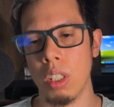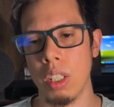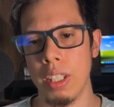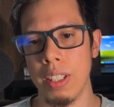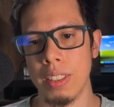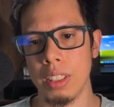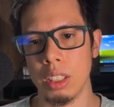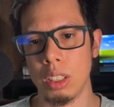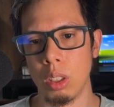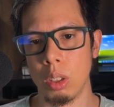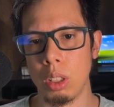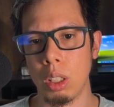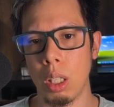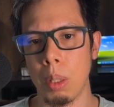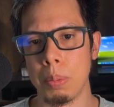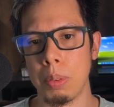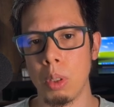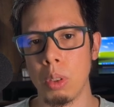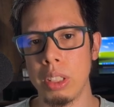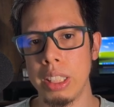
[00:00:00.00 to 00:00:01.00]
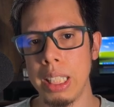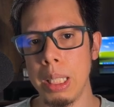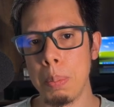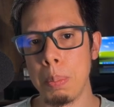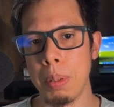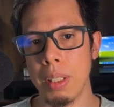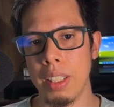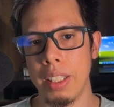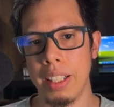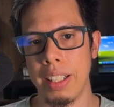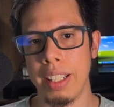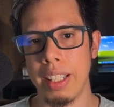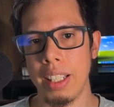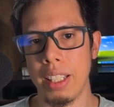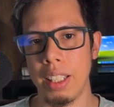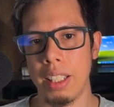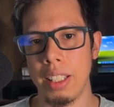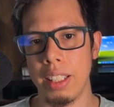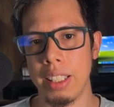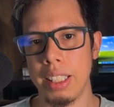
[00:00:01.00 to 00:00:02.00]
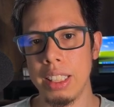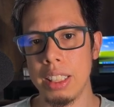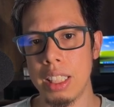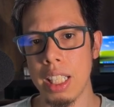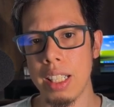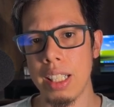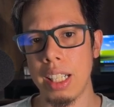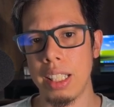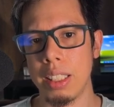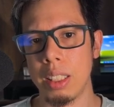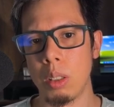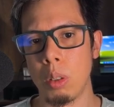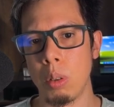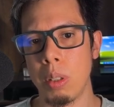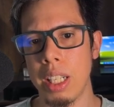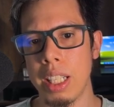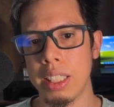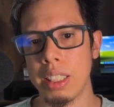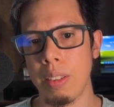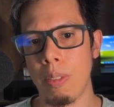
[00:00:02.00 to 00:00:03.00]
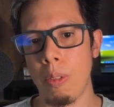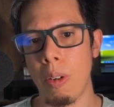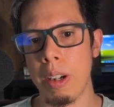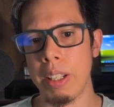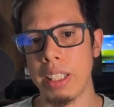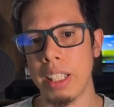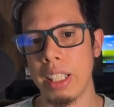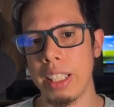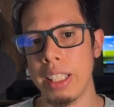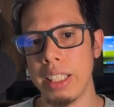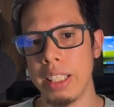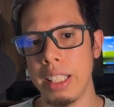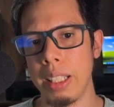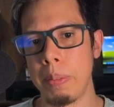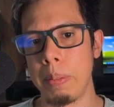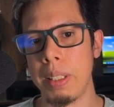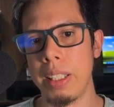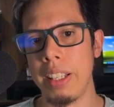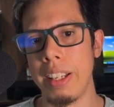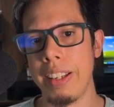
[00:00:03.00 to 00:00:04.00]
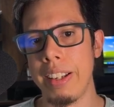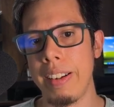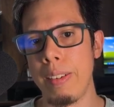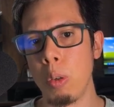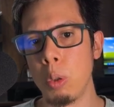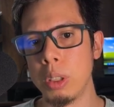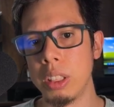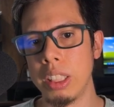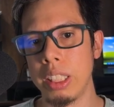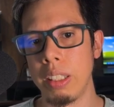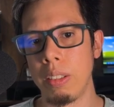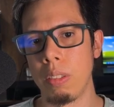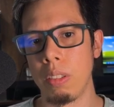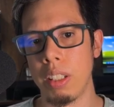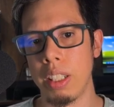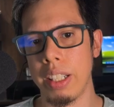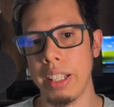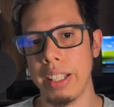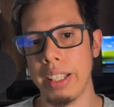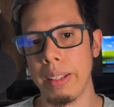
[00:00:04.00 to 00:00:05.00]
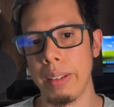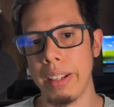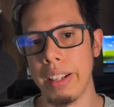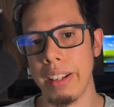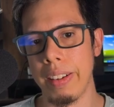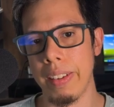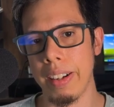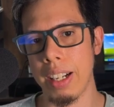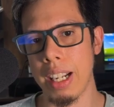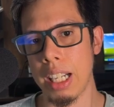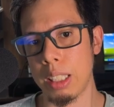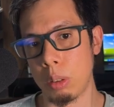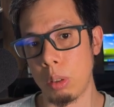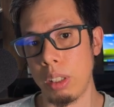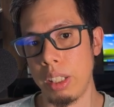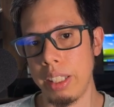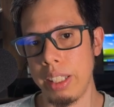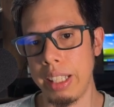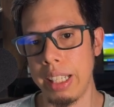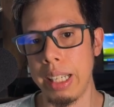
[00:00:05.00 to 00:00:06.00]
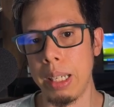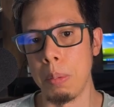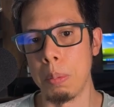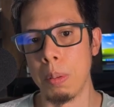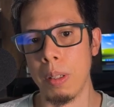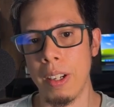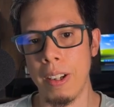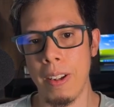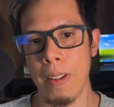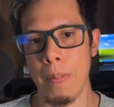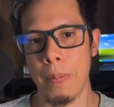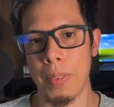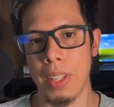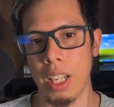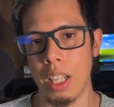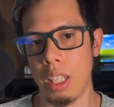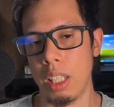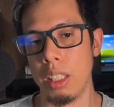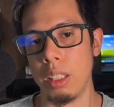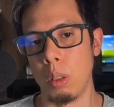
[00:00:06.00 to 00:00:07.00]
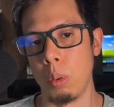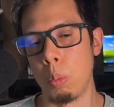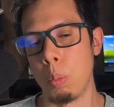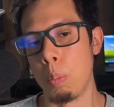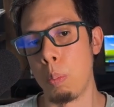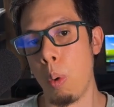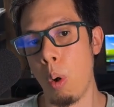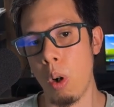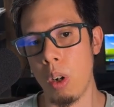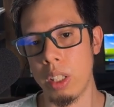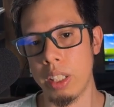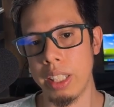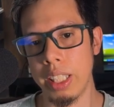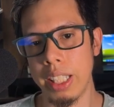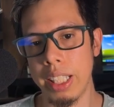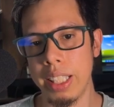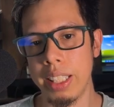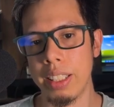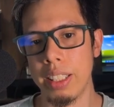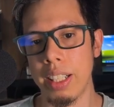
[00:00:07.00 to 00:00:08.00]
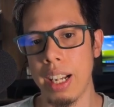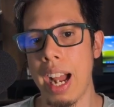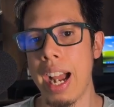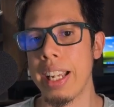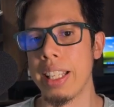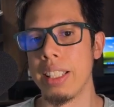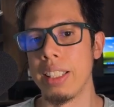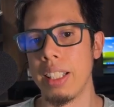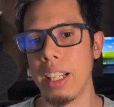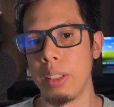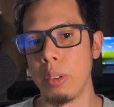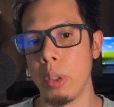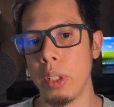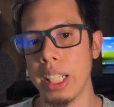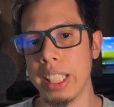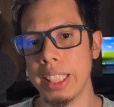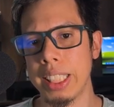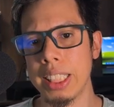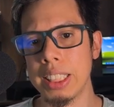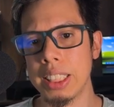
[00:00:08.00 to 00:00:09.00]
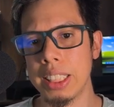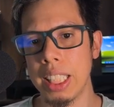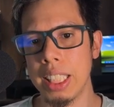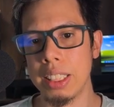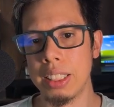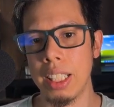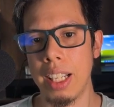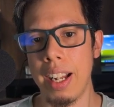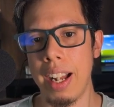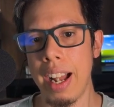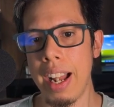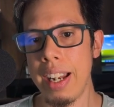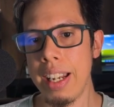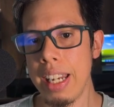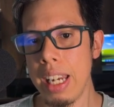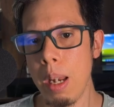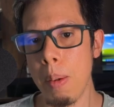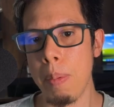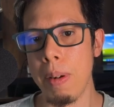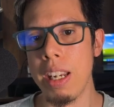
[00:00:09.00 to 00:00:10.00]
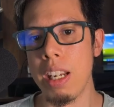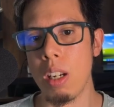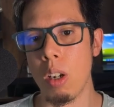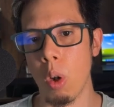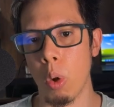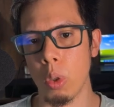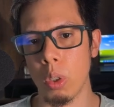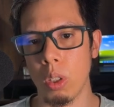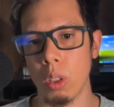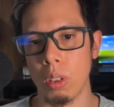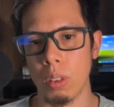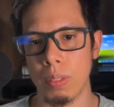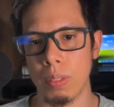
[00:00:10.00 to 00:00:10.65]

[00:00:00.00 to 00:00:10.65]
So you have to deep internally to get finally if Lucy actually live born in United States and live in London.